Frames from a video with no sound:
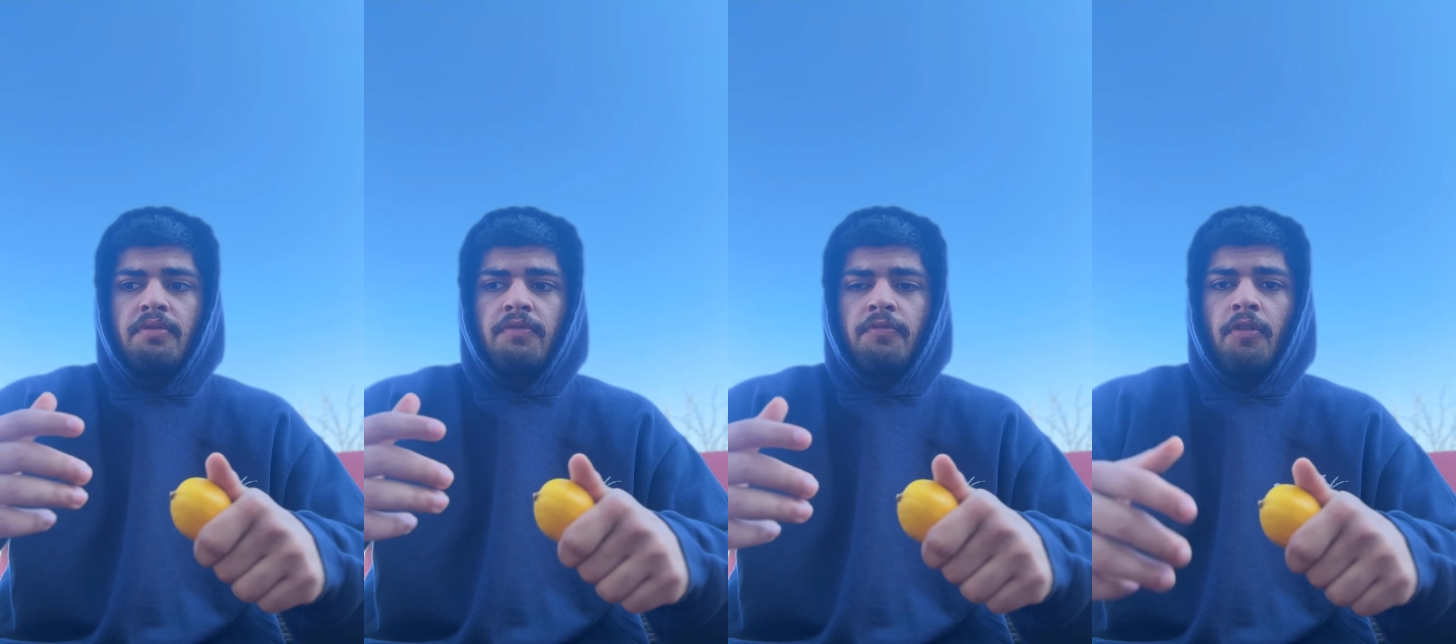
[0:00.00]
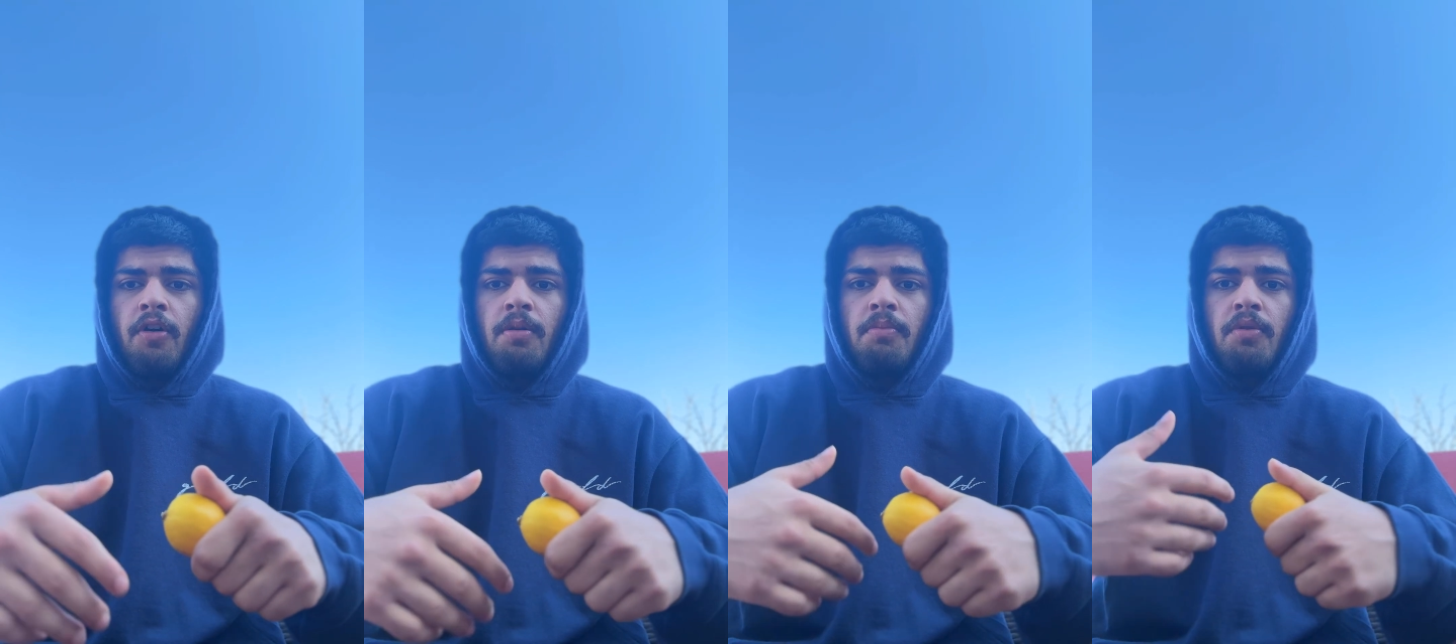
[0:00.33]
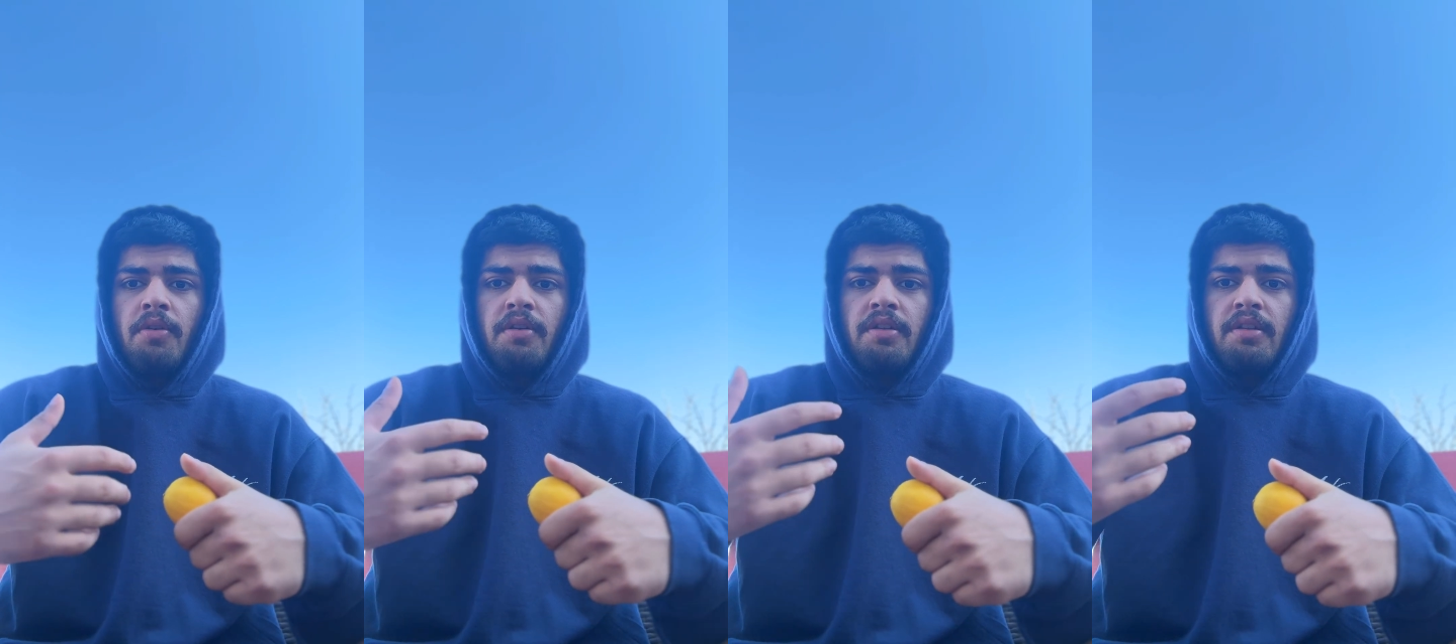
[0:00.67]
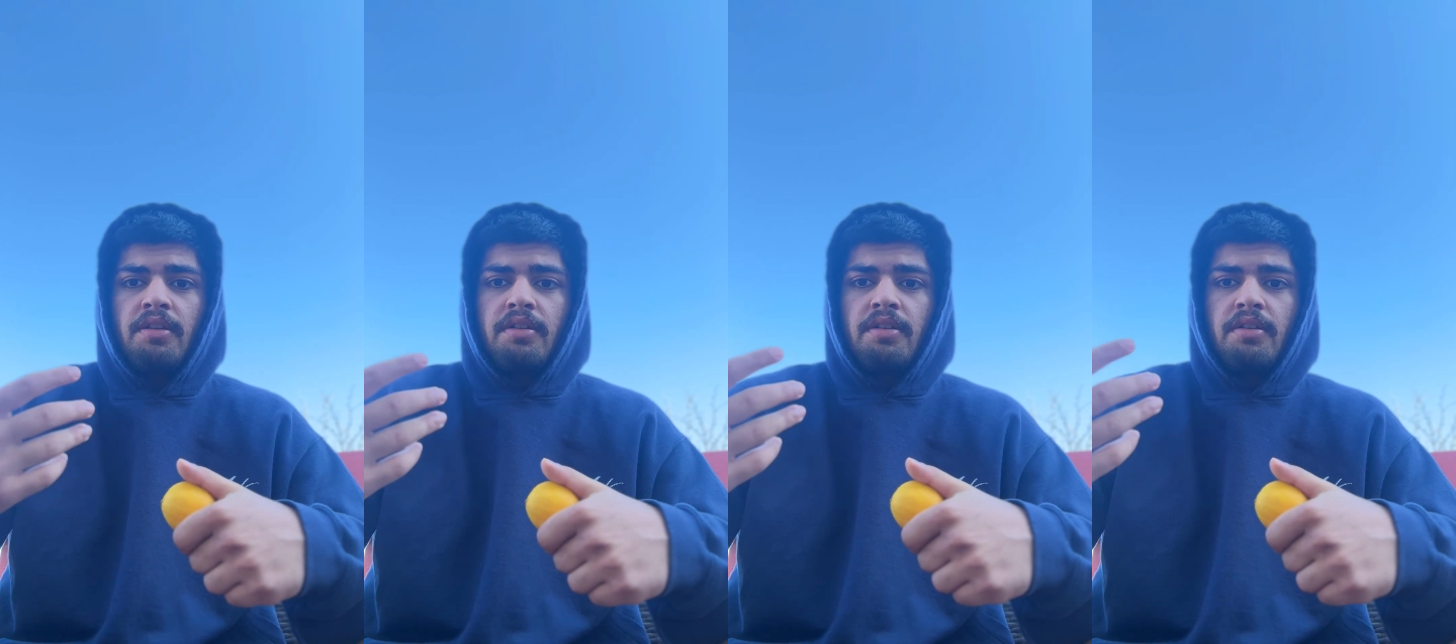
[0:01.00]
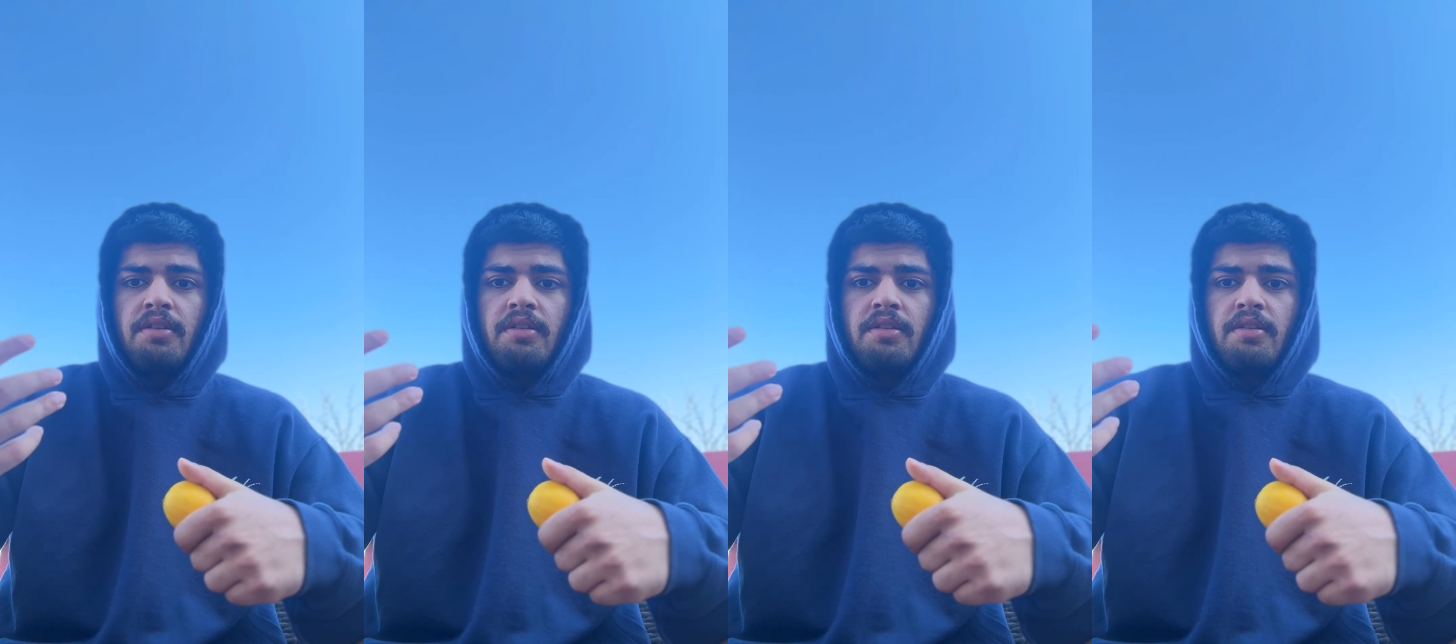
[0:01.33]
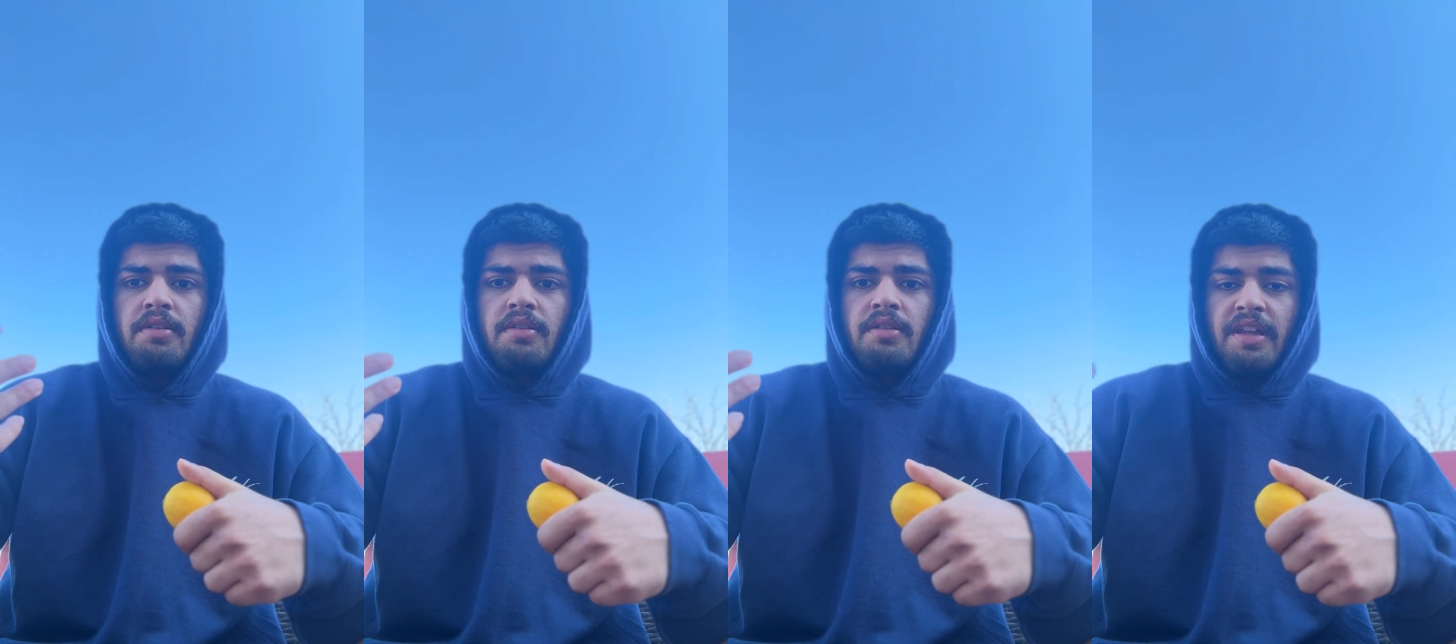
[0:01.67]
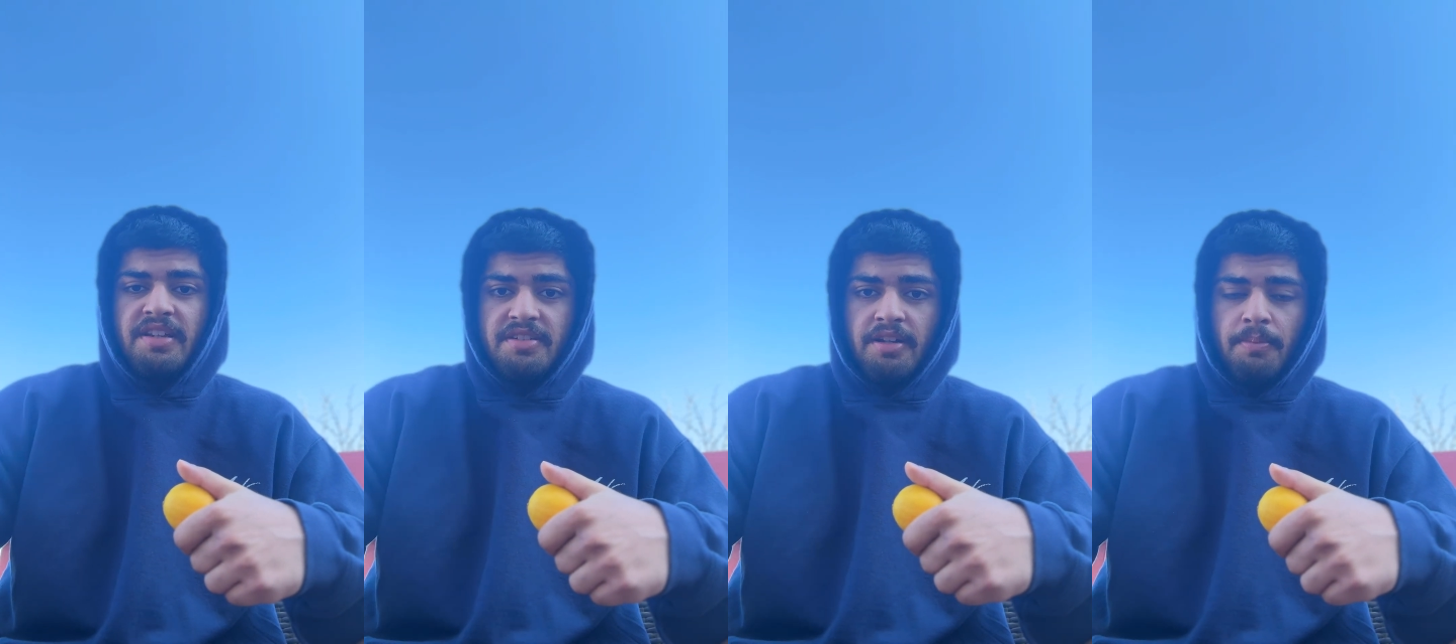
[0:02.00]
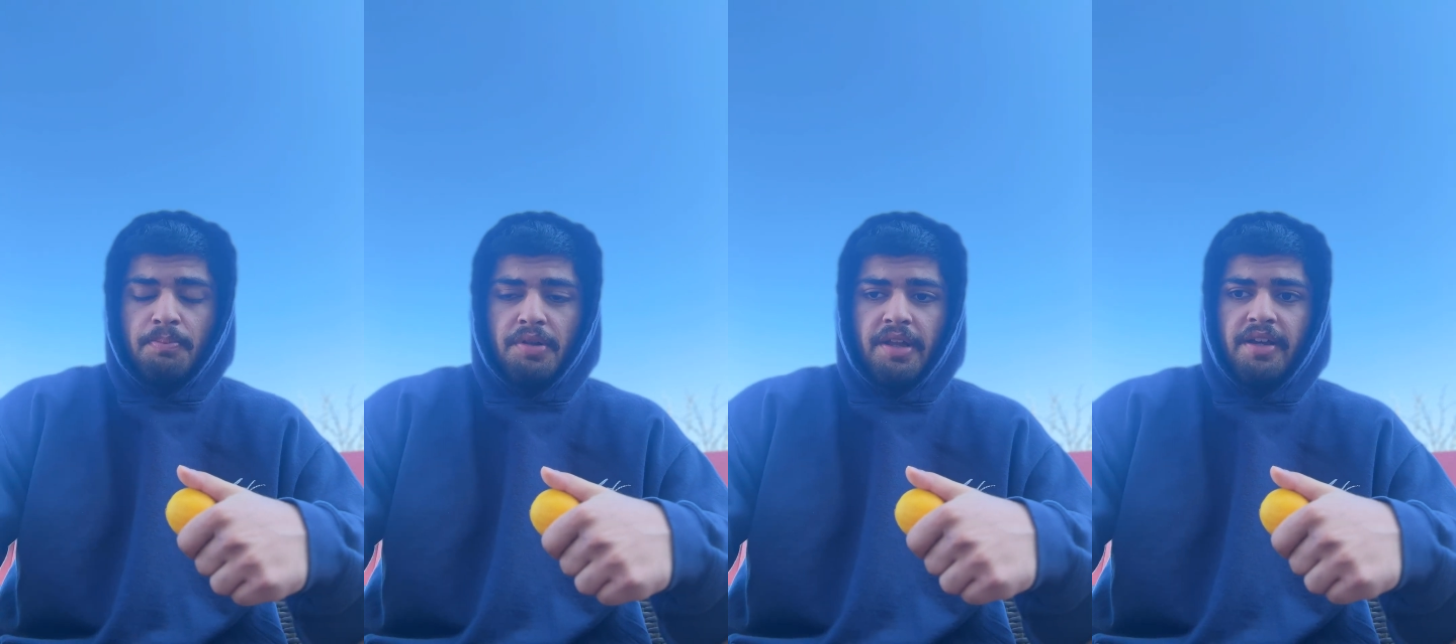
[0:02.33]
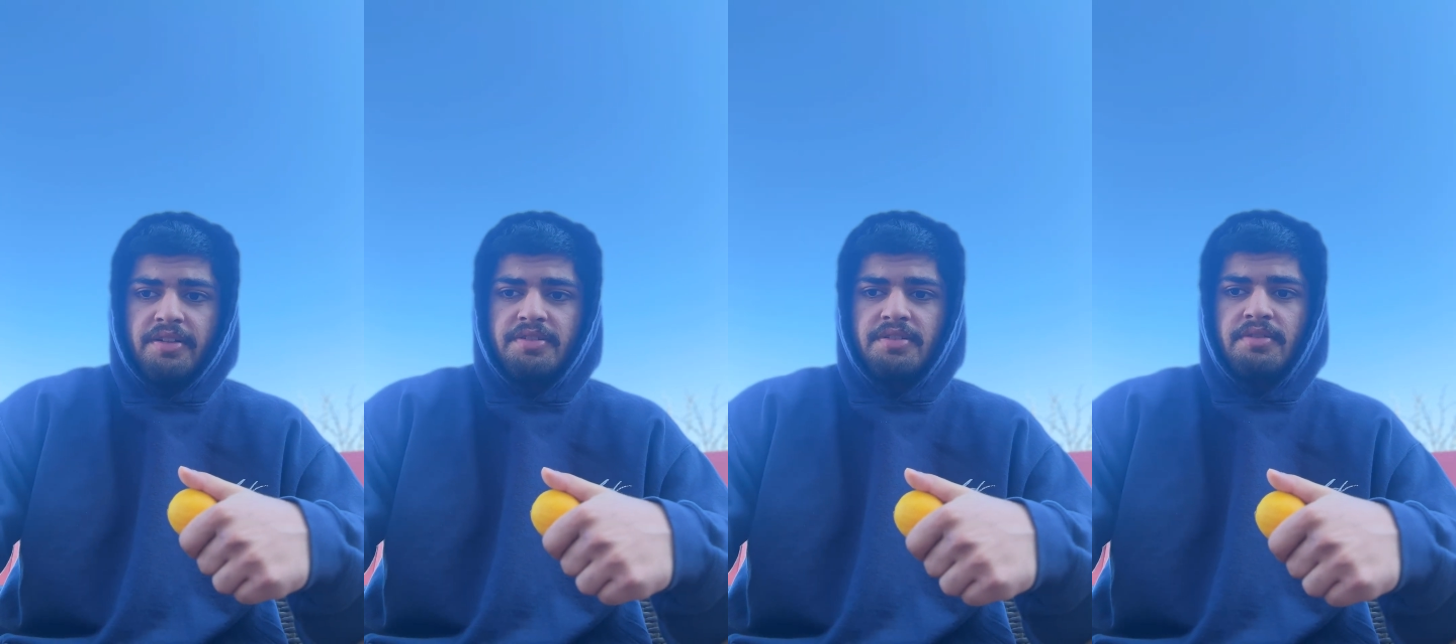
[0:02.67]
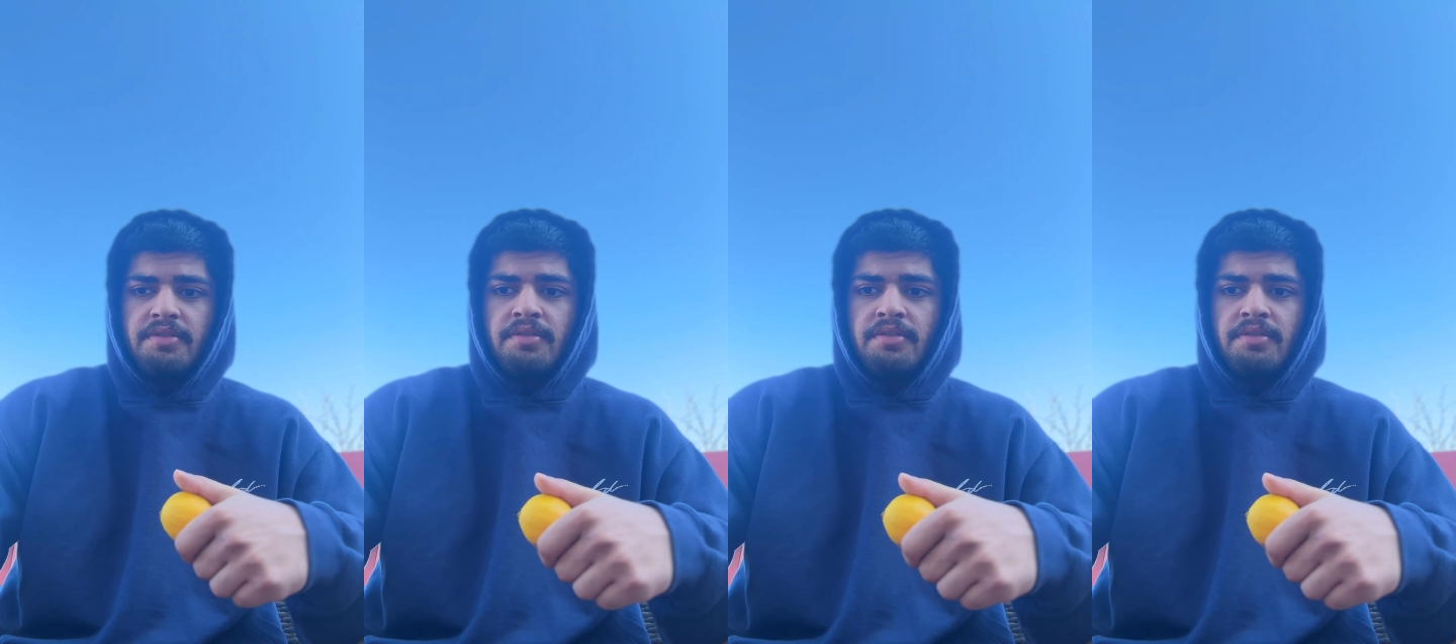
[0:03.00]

far more less complex